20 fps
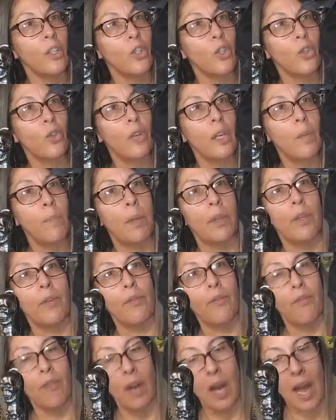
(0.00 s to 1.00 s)
Tree, but the
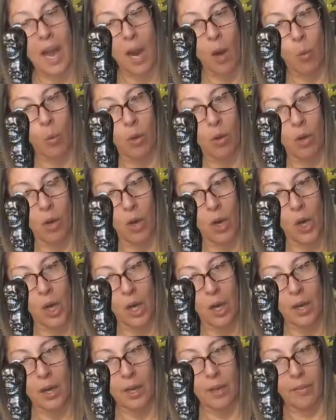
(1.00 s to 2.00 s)
flower
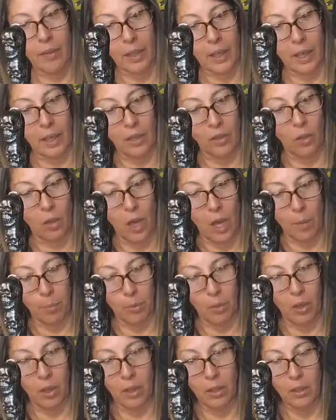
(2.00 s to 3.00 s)
and the
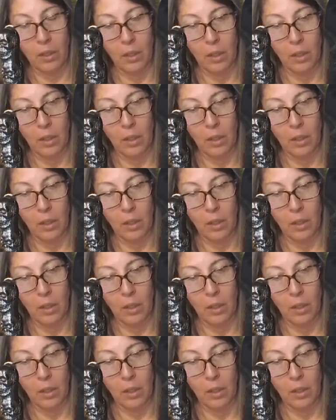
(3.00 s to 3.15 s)
candelabra.